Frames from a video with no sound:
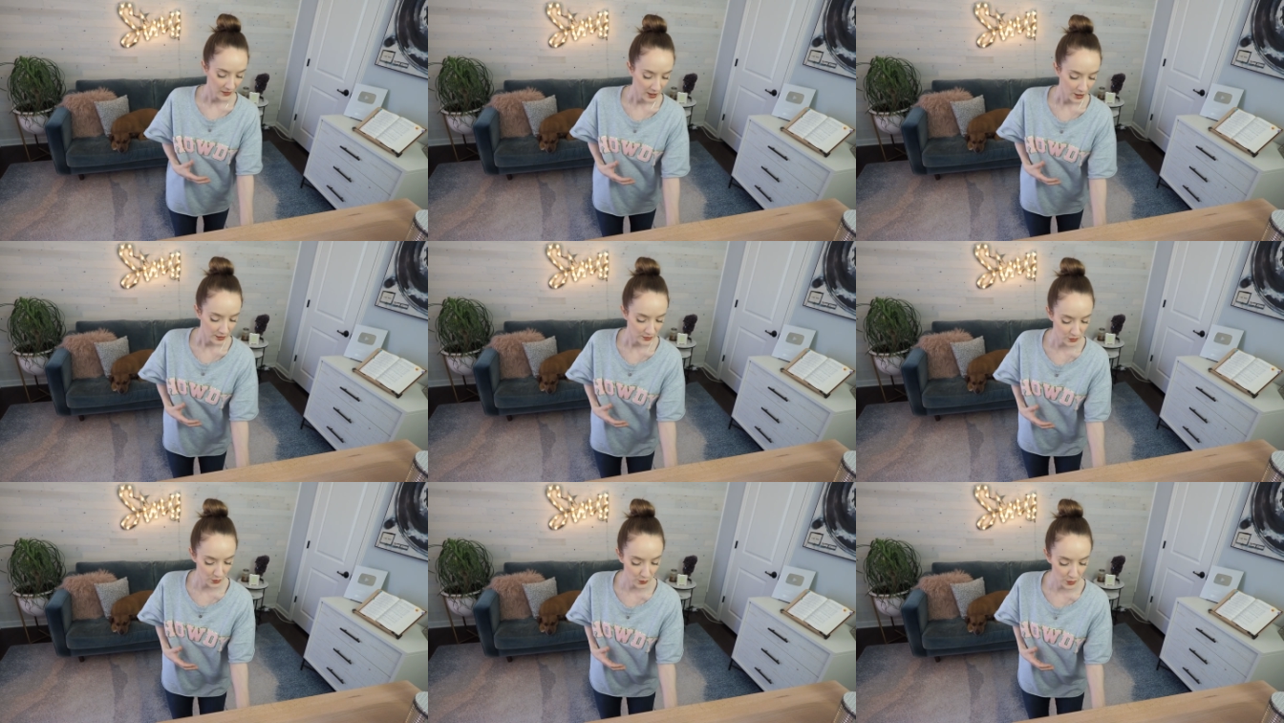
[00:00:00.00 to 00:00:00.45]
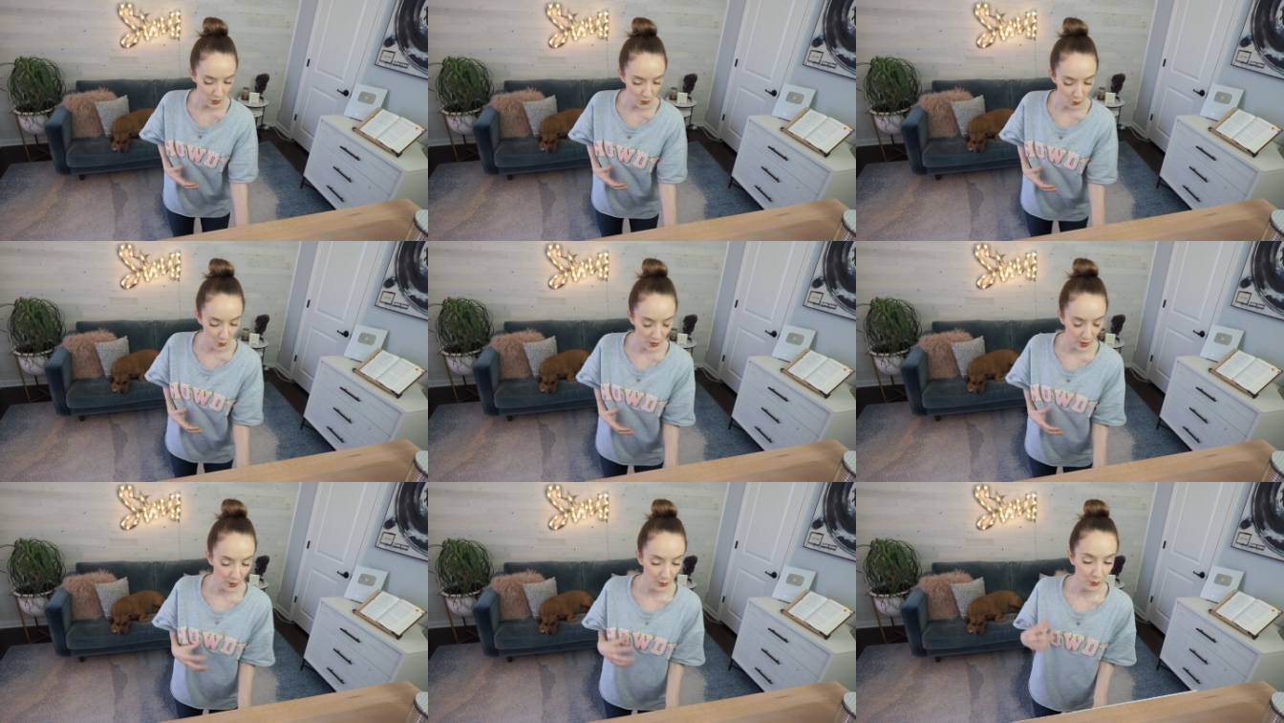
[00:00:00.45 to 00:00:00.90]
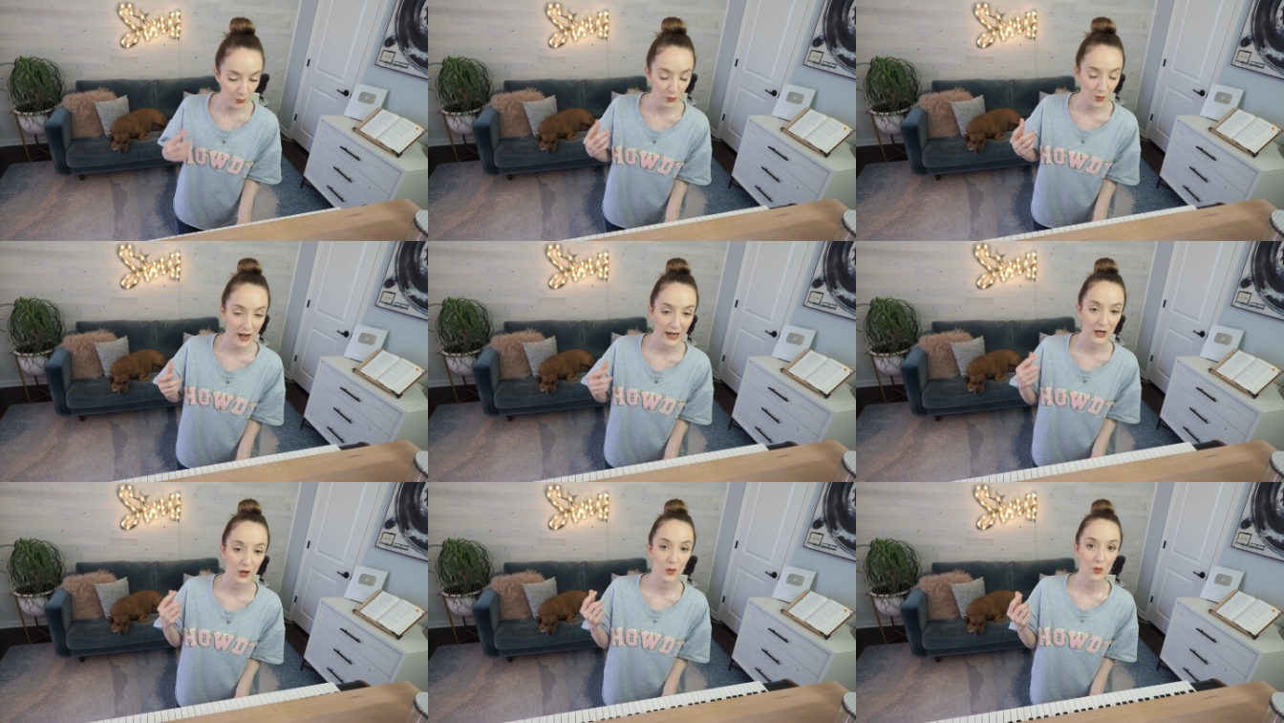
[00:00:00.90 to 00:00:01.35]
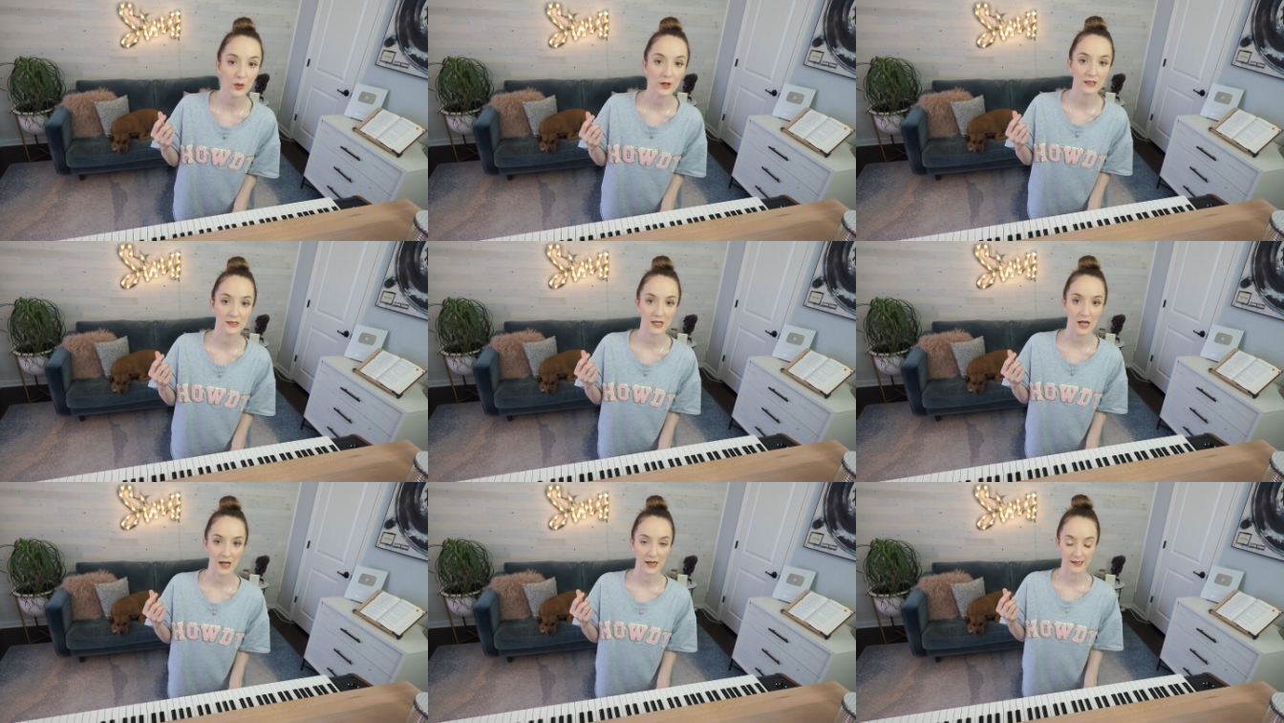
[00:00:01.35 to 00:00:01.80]
So you want to
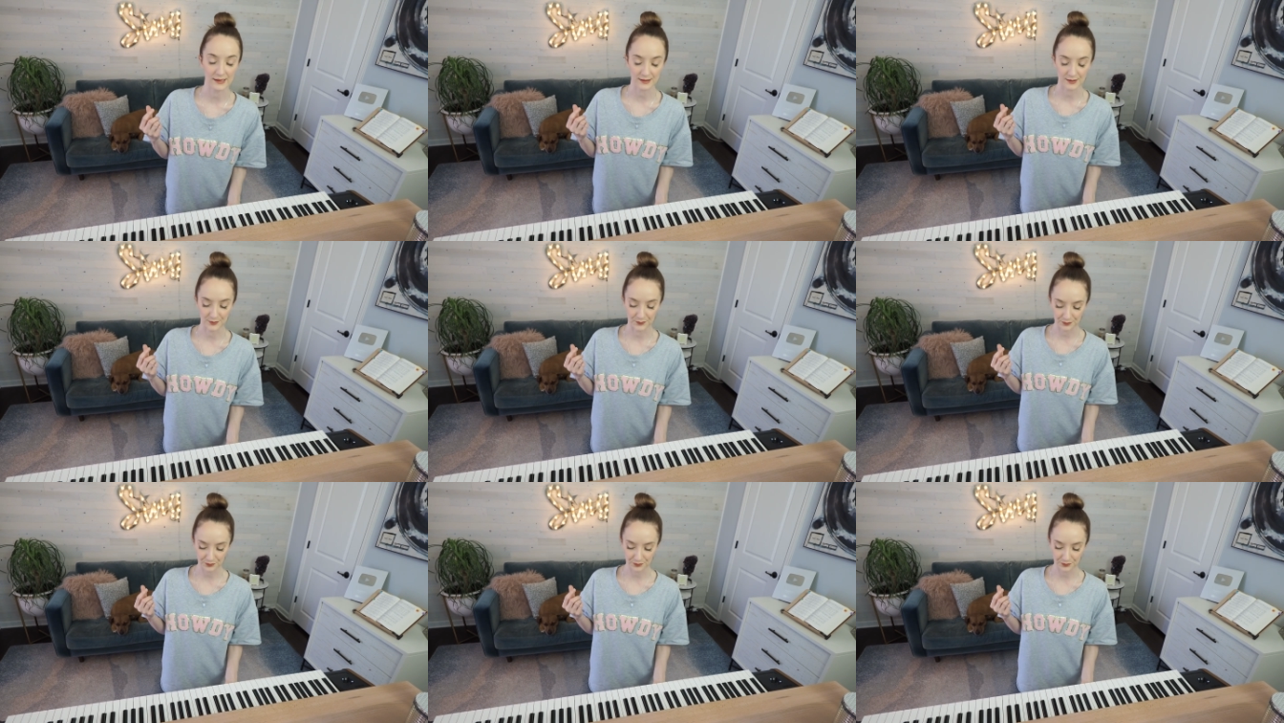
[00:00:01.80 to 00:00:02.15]
prioritize